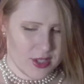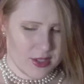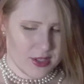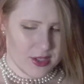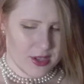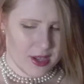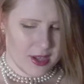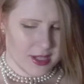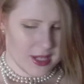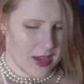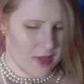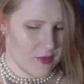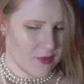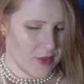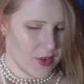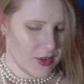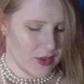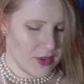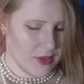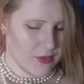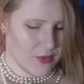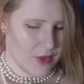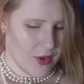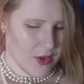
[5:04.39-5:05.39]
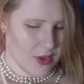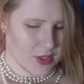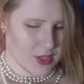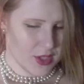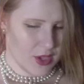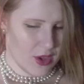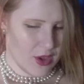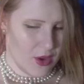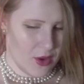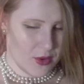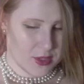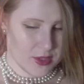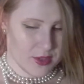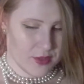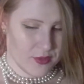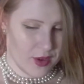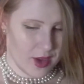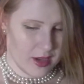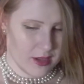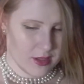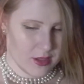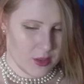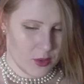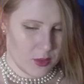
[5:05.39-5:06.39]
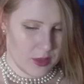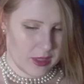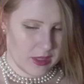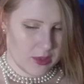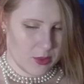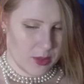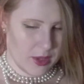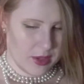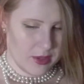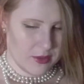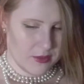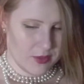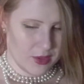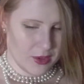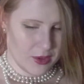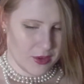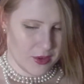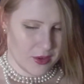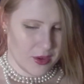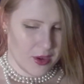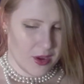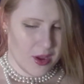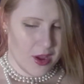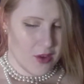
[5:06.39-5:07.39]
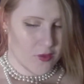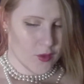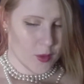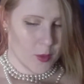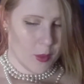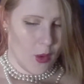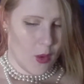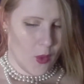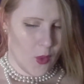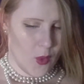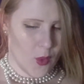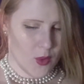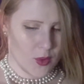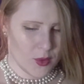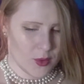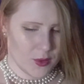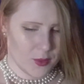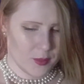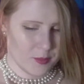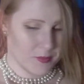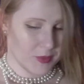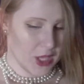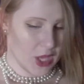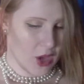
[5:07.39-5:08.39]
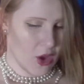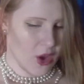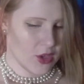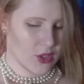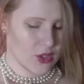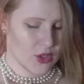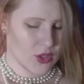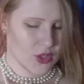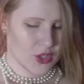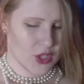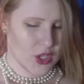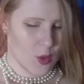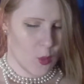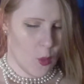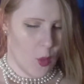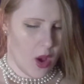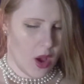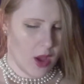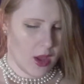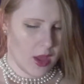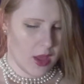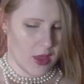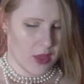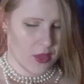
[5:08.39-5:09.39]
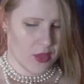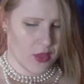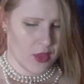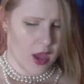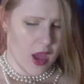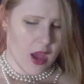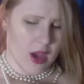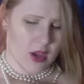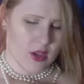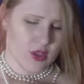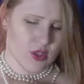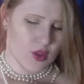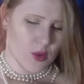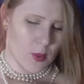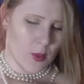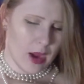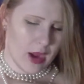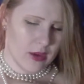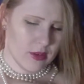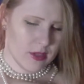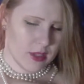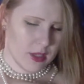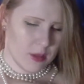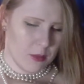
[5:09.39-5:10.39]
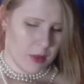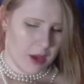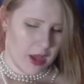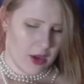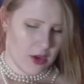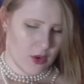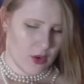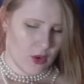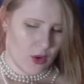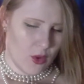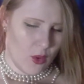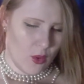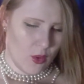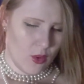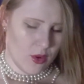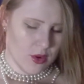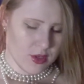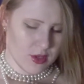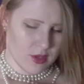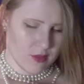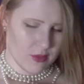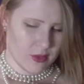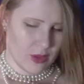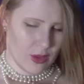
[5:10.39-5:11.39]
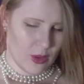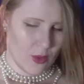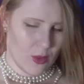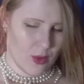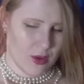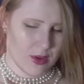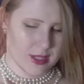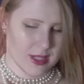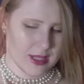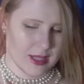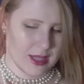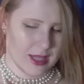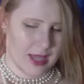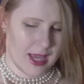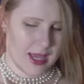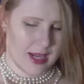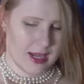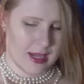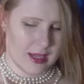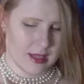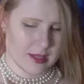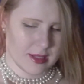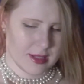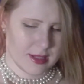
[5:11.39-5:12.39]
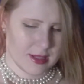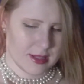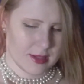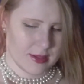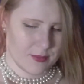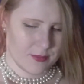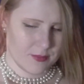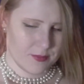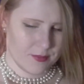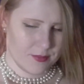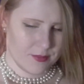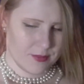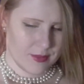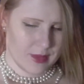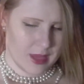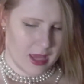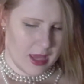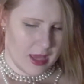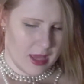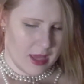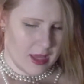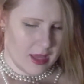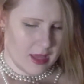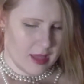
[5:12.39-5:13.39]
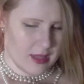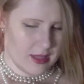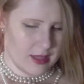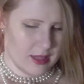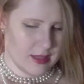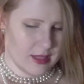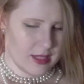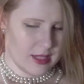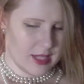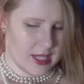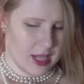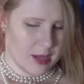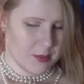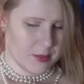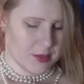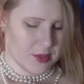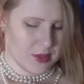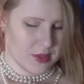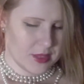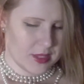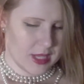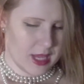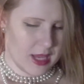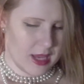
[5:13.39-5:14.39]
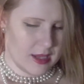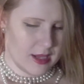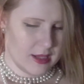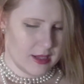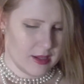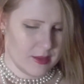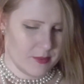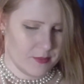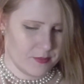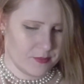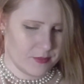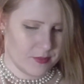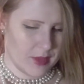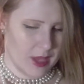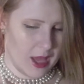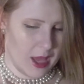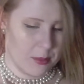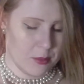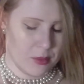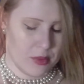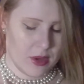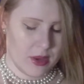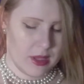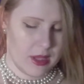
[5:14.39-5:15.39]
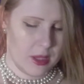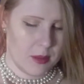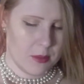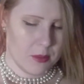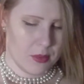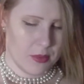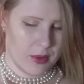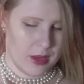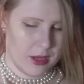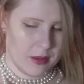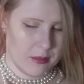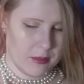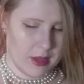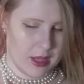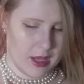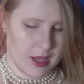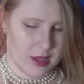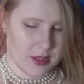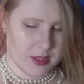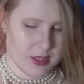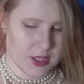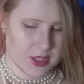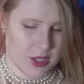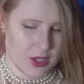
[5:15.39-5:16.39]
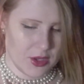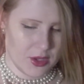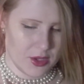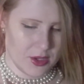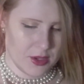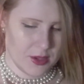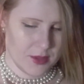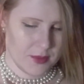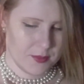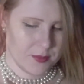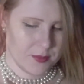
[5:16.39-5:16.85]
not have very far to go to find Queen Guinevere, for behold, yonder she walketh, surrounded by her court of lords and ladies. Then the damsel said, I prithee bring me unto her.